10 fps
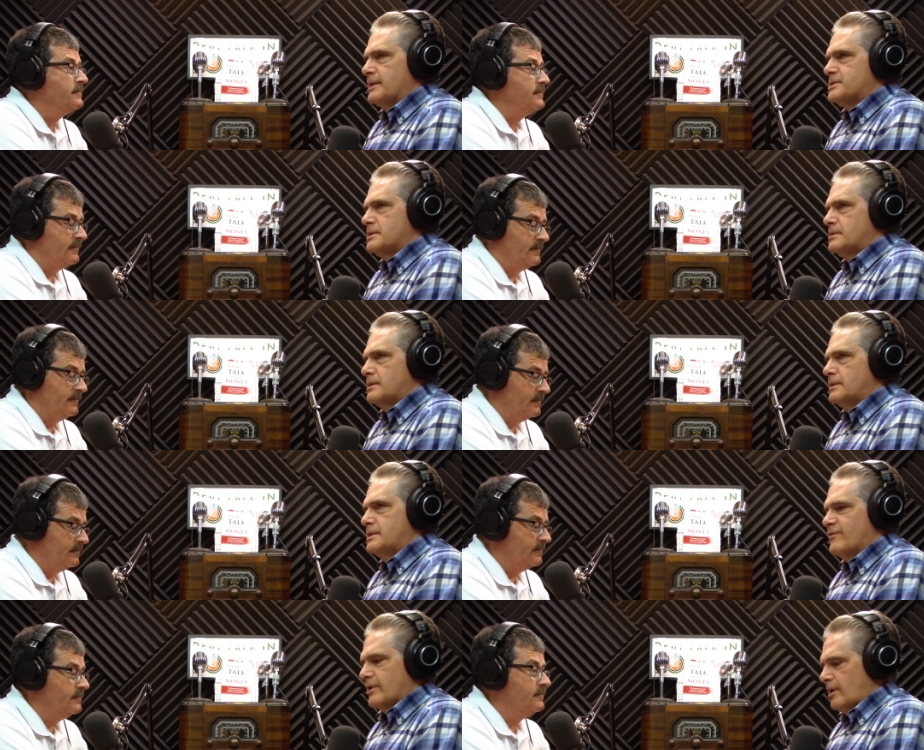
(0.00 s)
Speaker 1: and it's a
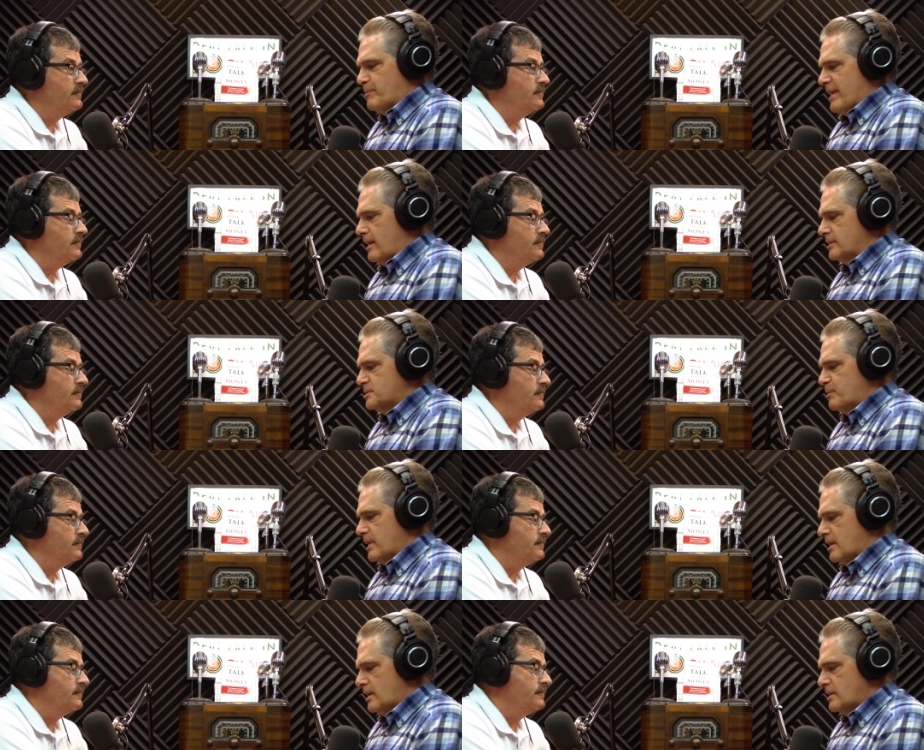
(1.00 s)
difficult balance
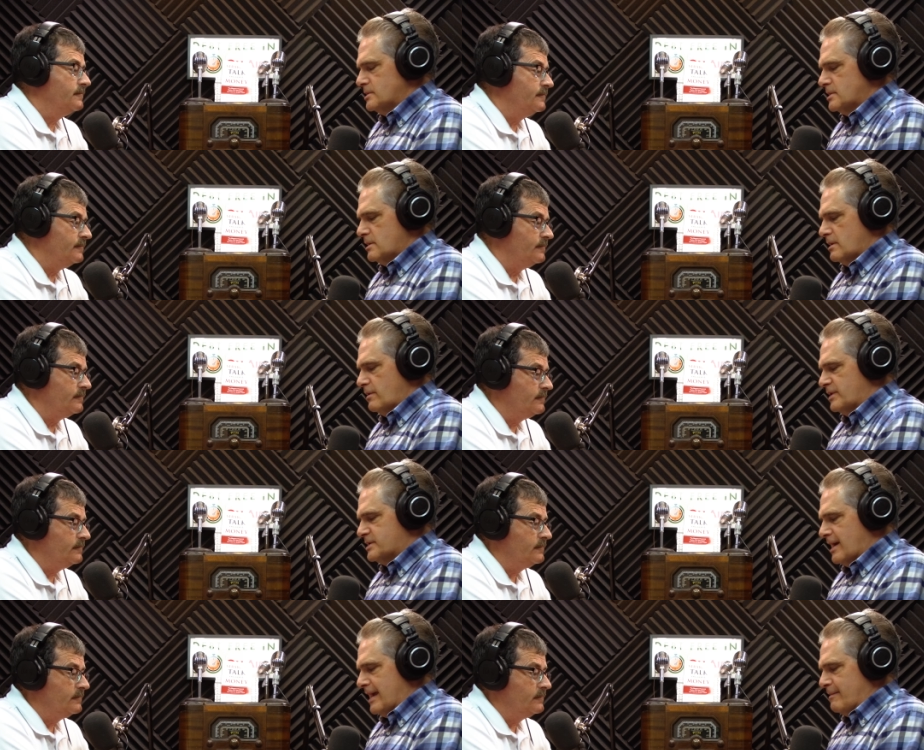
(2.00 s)
because the
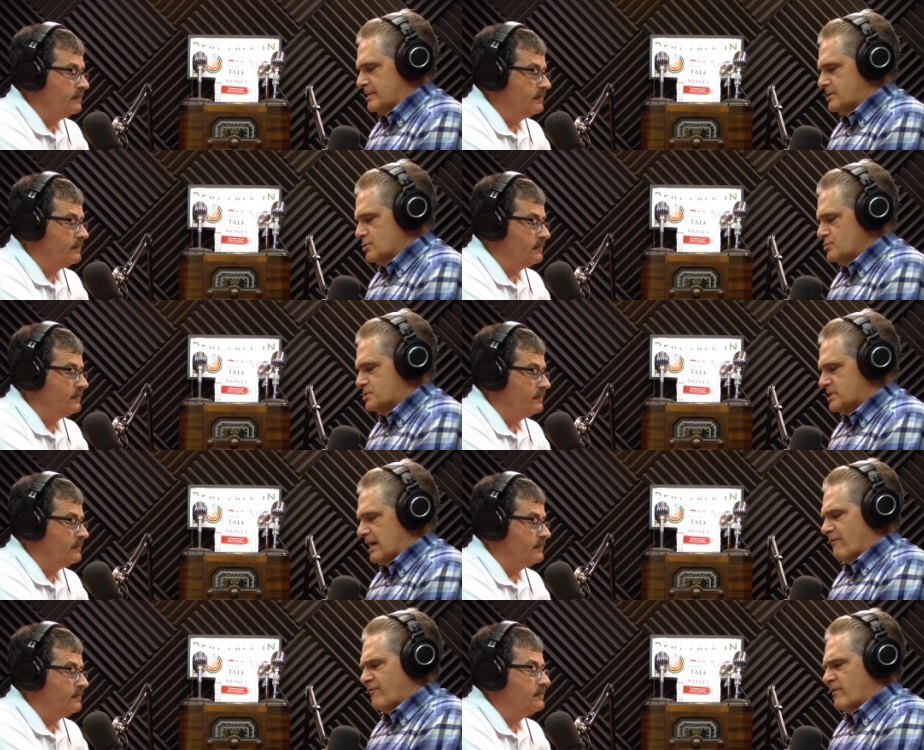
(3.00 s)
time to do
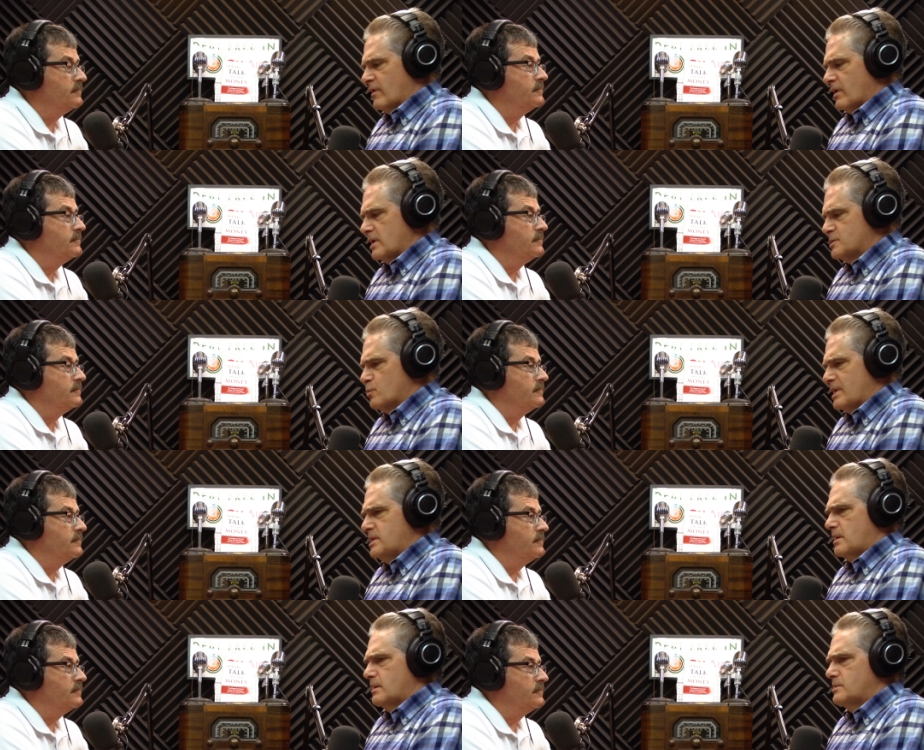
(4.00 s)
stuff is
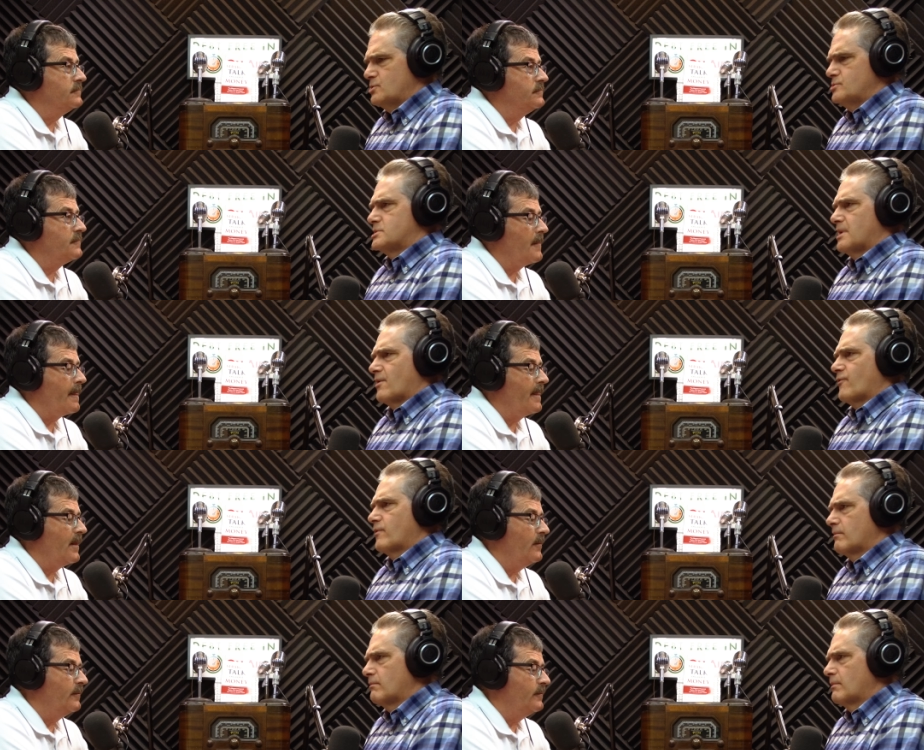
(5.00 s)
when you can do
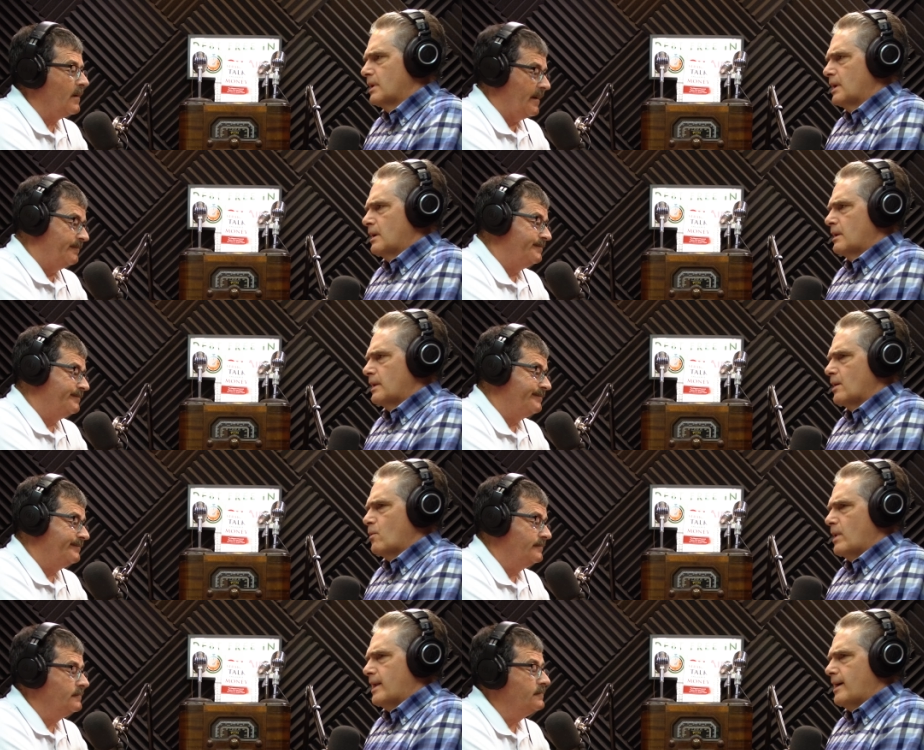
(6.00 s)
stuff. Right.
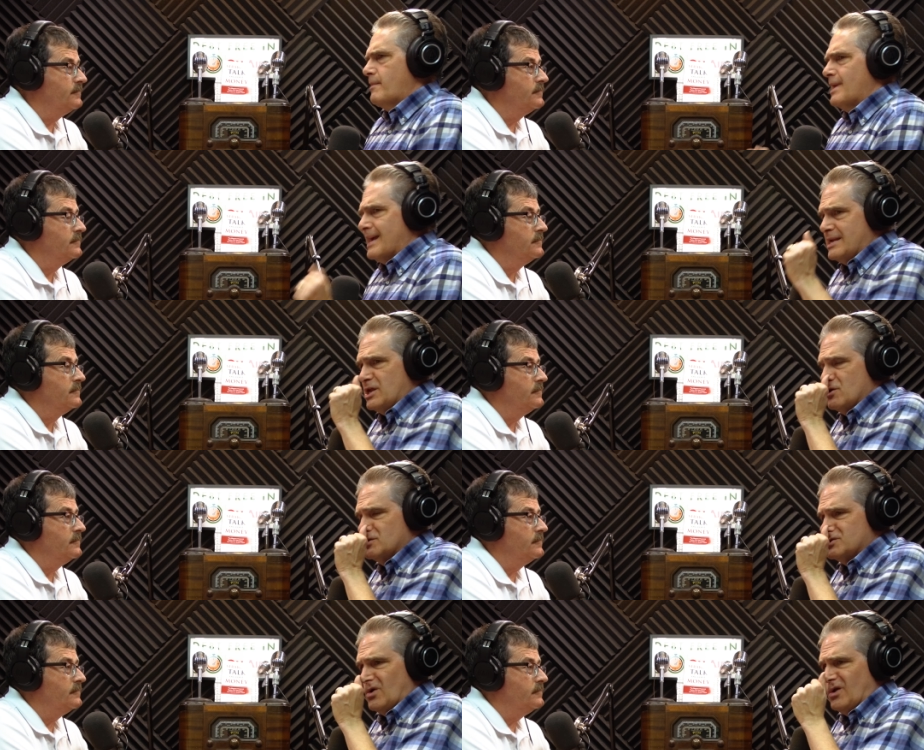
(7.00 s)
Like when I'm 90
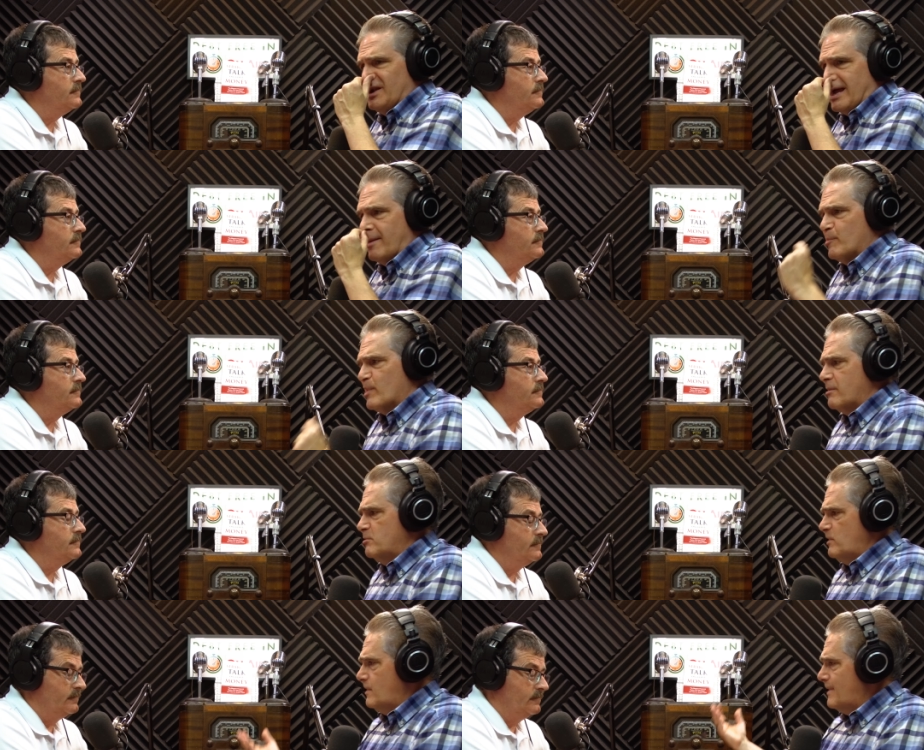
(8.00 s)
years old, I'm
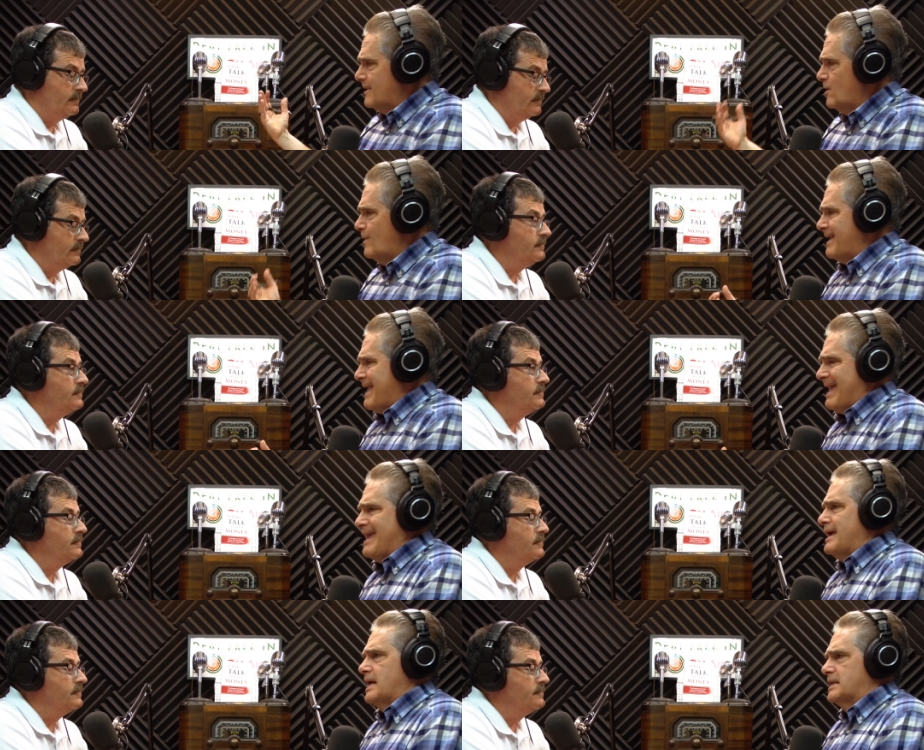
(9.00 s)
probably not going
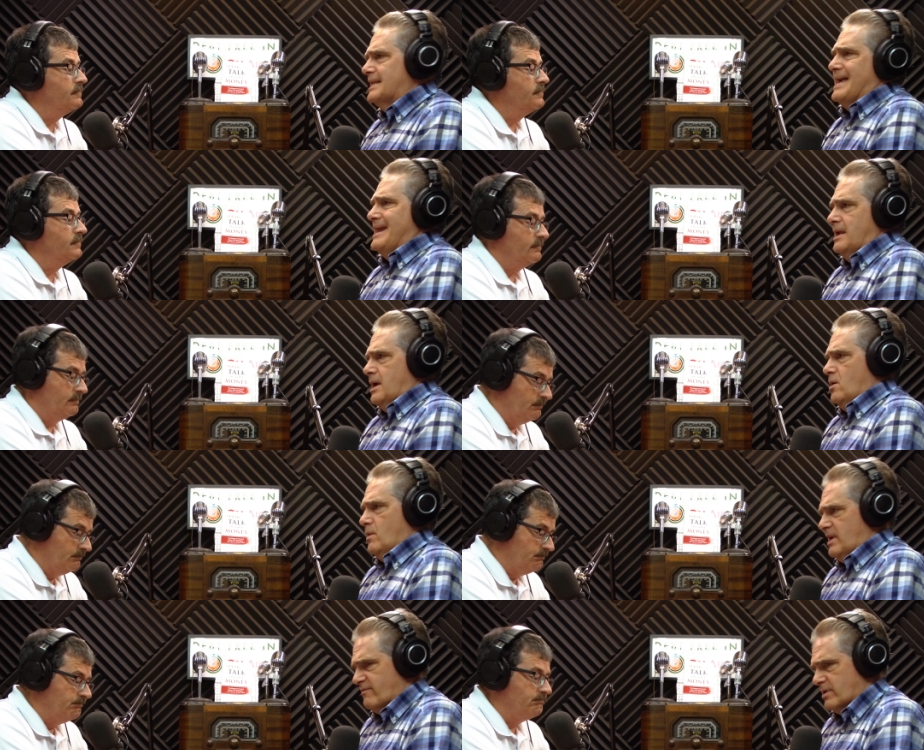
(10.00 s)
hang gliding or
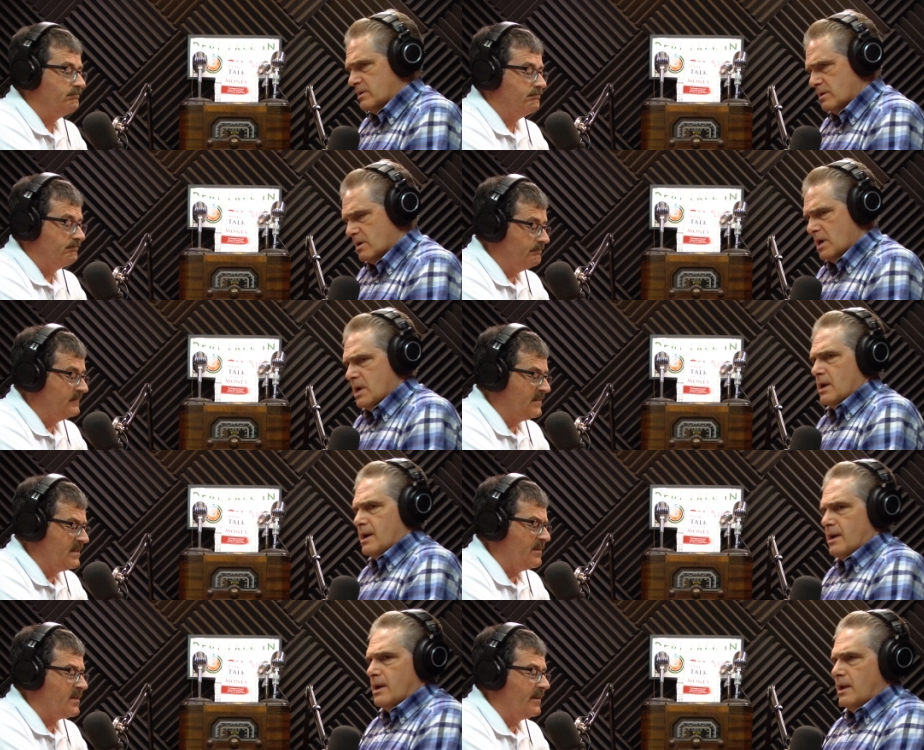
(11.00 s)
whatever. Seems